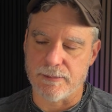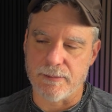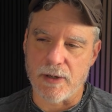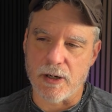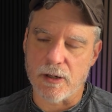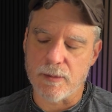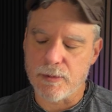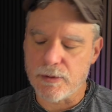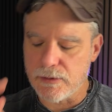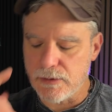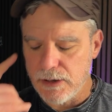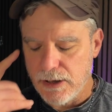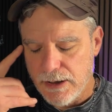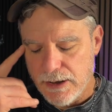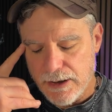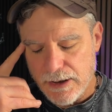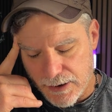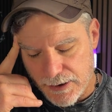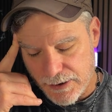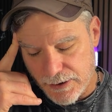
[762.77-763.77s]
Marble
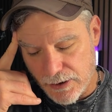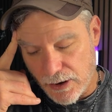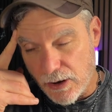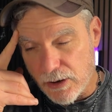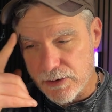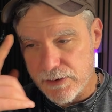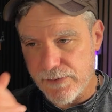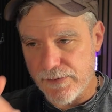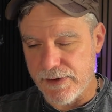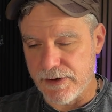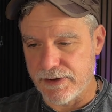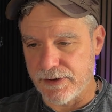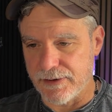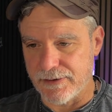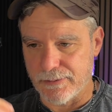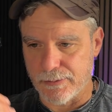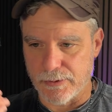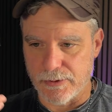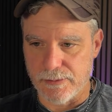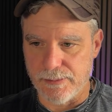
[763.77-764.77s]
and all of these
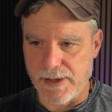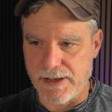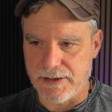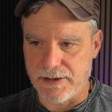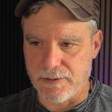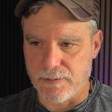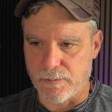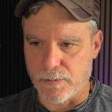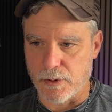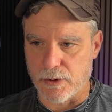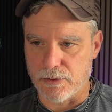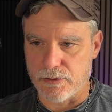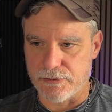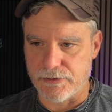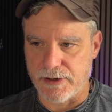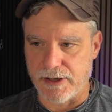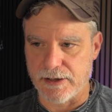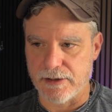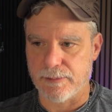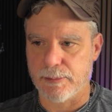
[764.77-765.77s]
things where they're making
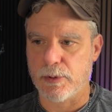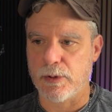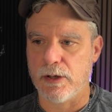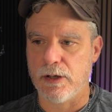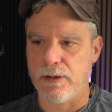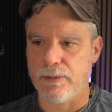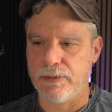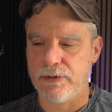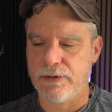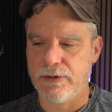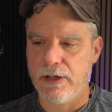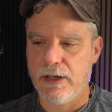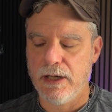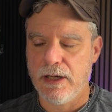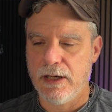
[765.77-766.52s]
worlds out of prompts.